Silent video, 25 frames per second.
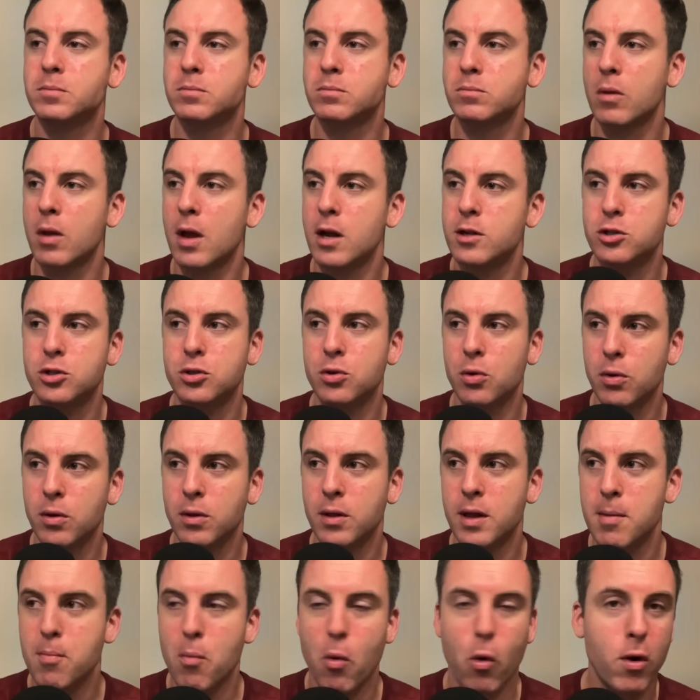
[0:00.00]
It's
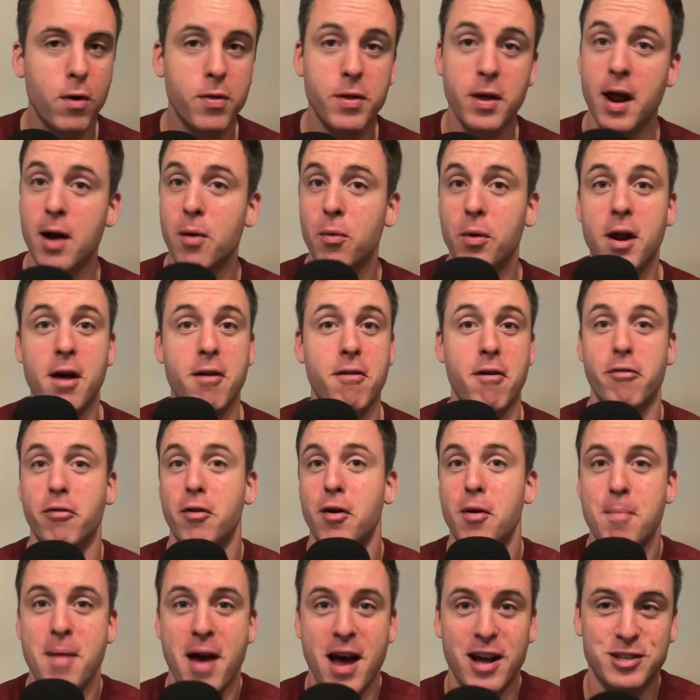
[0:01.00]
certainly more than I would have ever
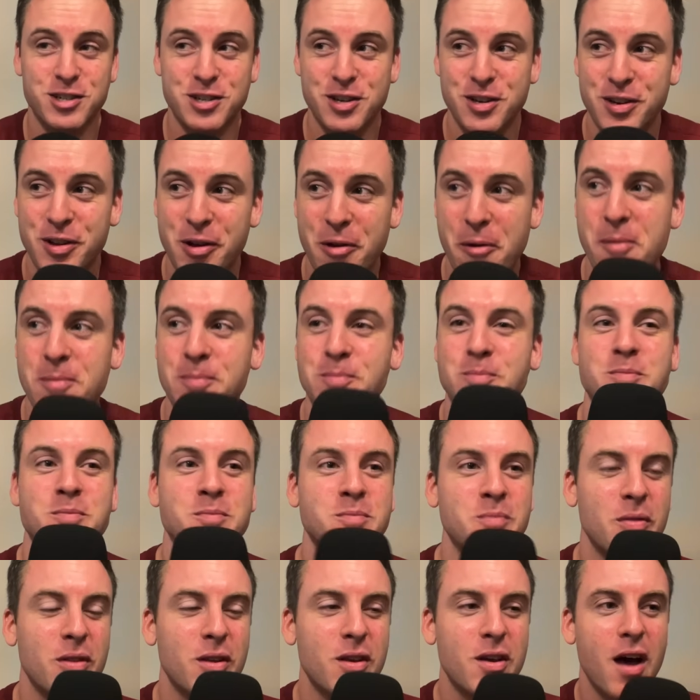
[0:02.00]
imagined.
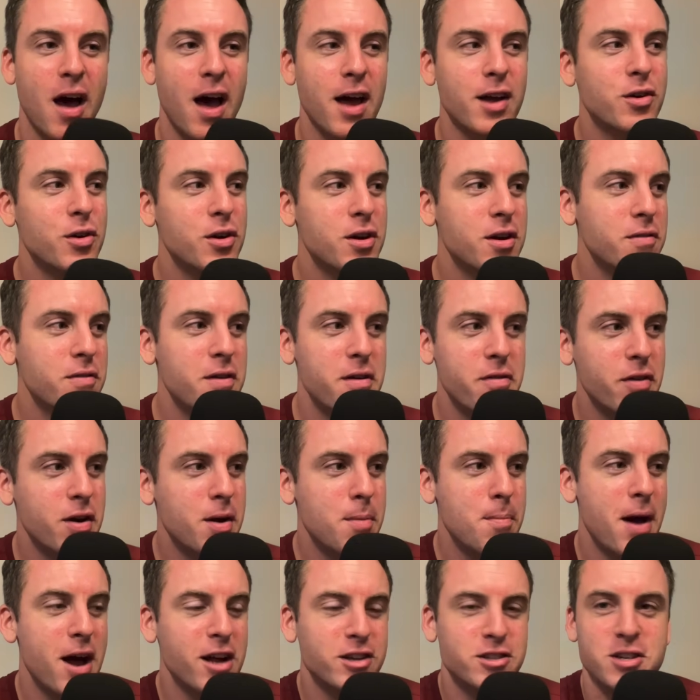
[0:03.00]
I couldn't have even
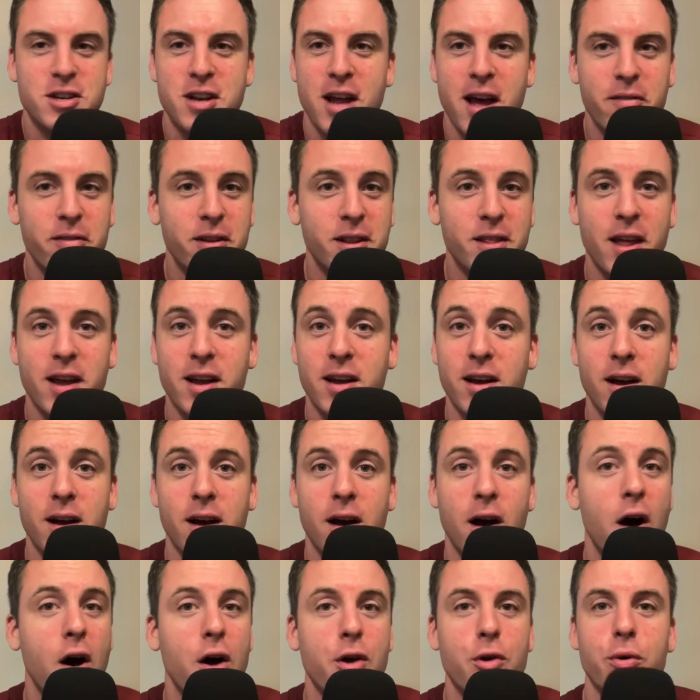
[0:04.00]
imagined having like
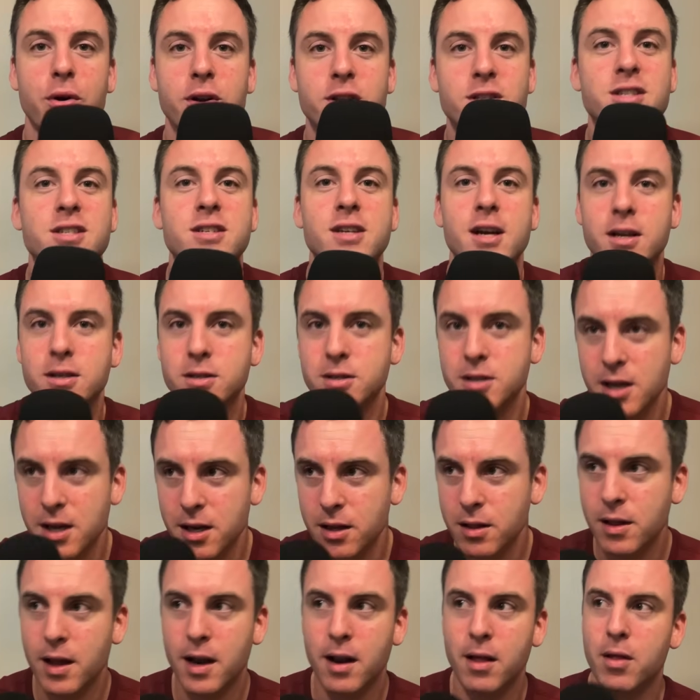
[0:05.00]
160,
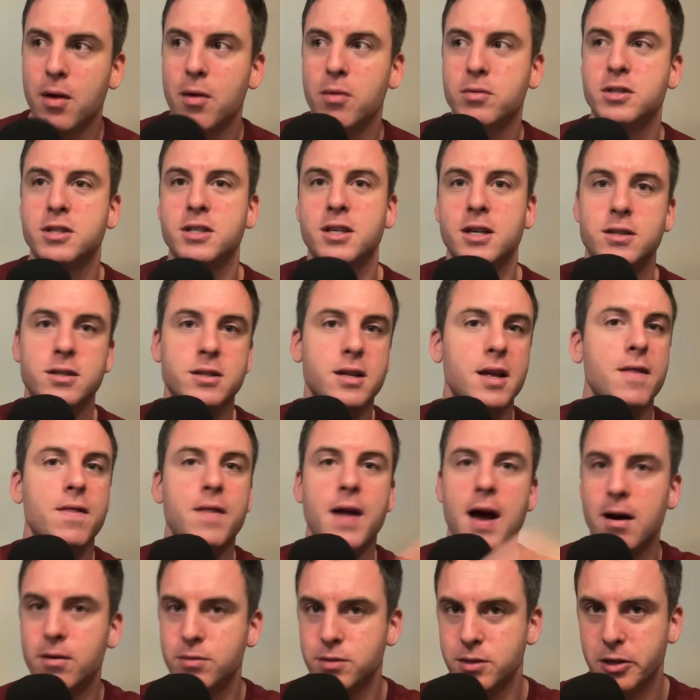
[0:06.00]
let alone
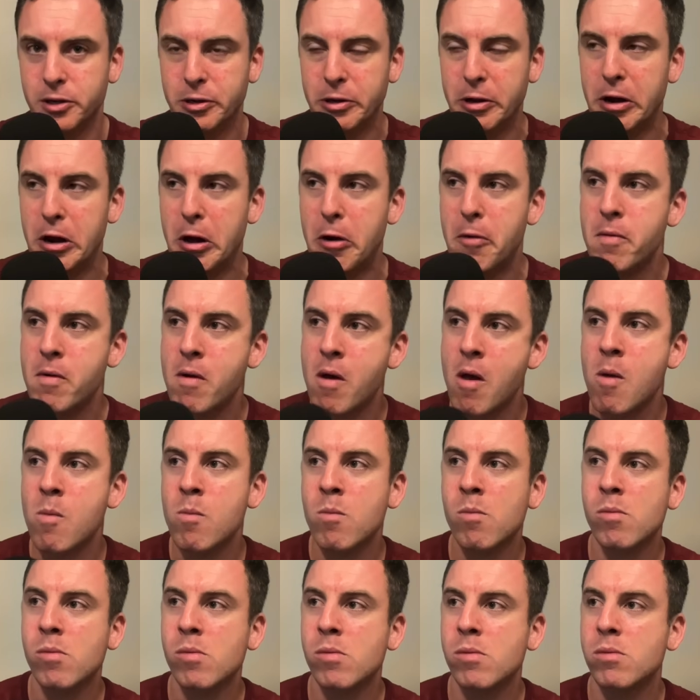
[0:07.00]
16,000, you know?
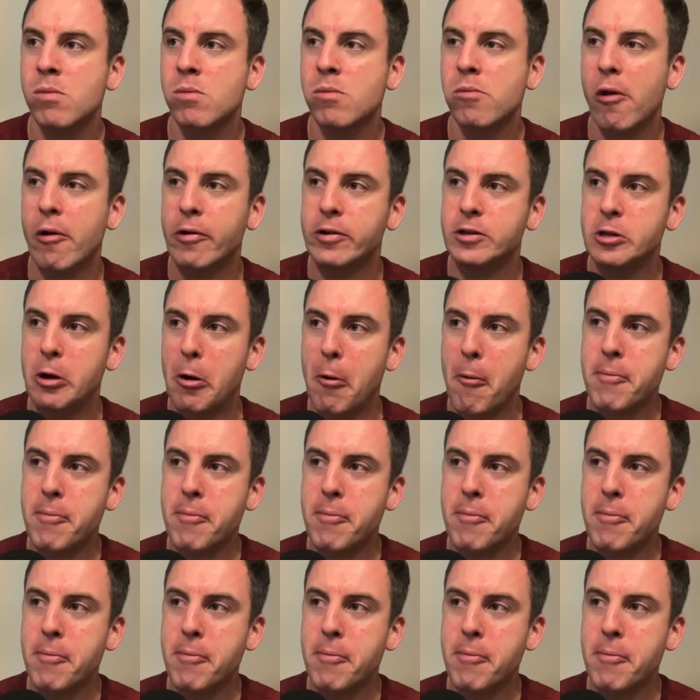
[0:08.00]
So,